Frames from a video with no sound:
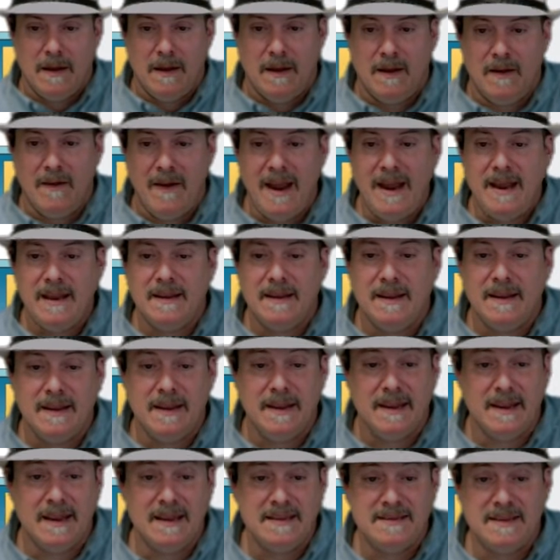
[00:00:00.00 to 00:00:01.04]
All right.
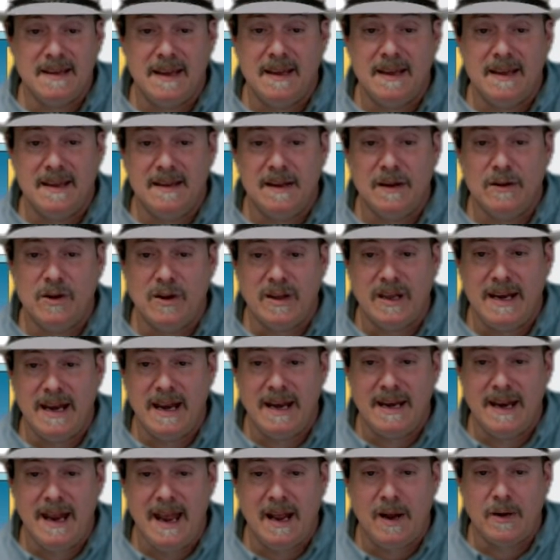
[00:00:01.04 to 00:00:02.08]
That's uh, they're looking
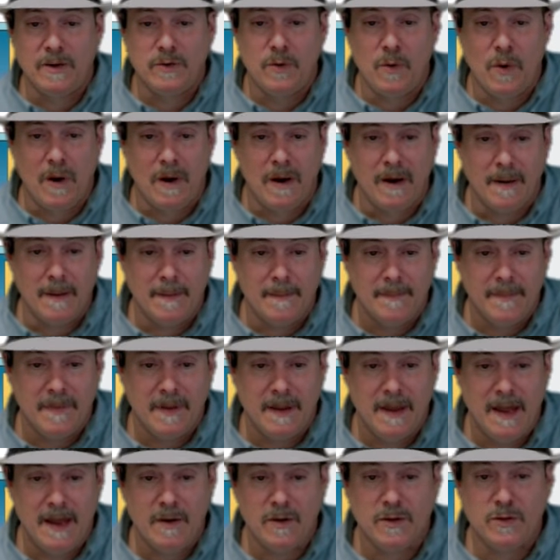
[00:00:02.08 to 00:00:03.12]
at Ecuador.
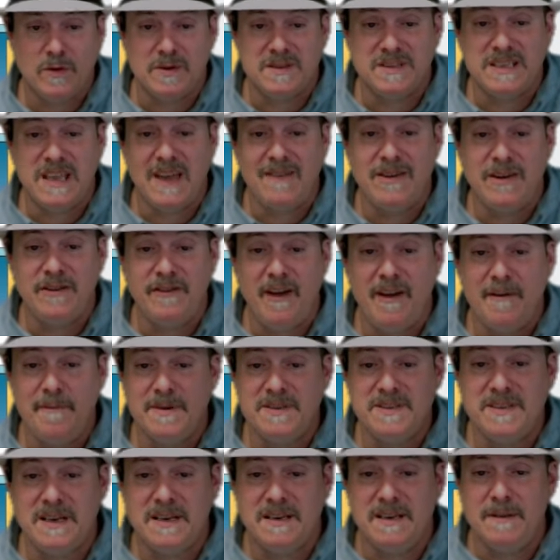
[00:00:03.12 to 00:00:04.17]
Ecuador,
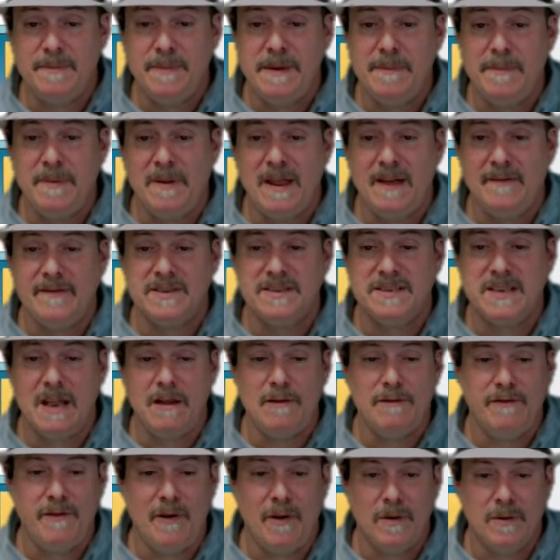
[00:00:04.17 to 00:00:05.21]
75% of the people have a
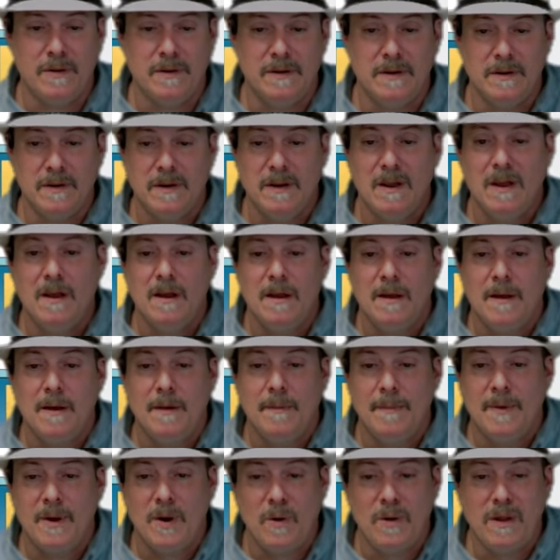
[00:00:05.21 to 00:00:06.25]
cell phone,
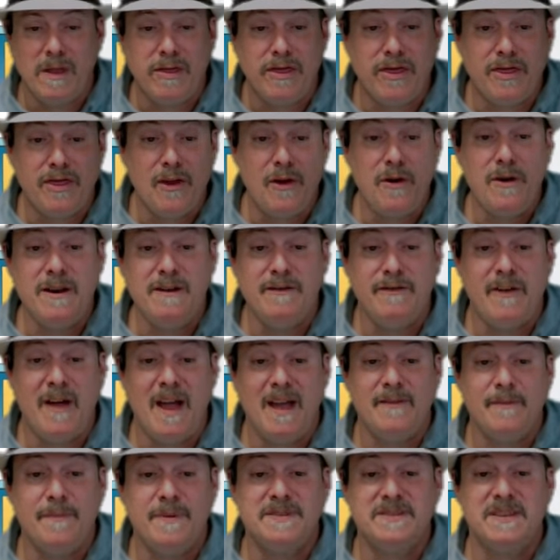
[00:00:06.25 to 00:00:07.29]
but only
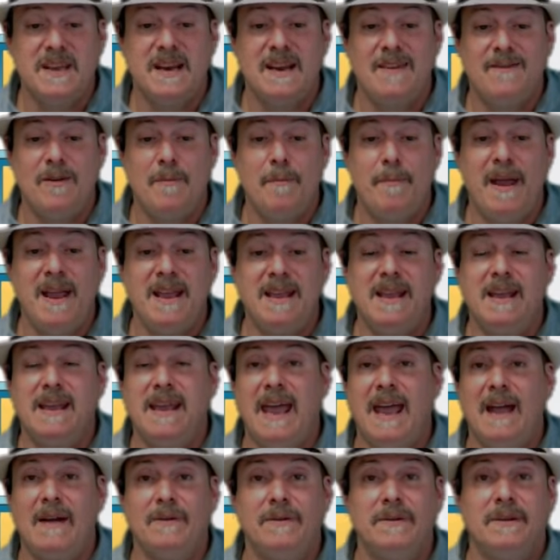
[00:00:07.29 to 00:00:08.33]
35% have a bank
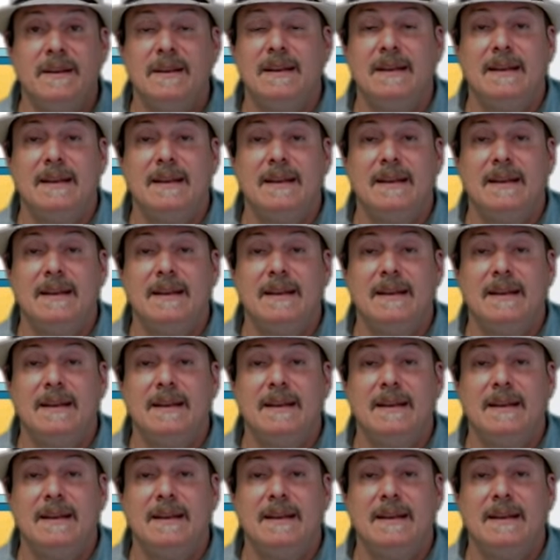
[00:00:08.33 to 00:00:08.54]
account.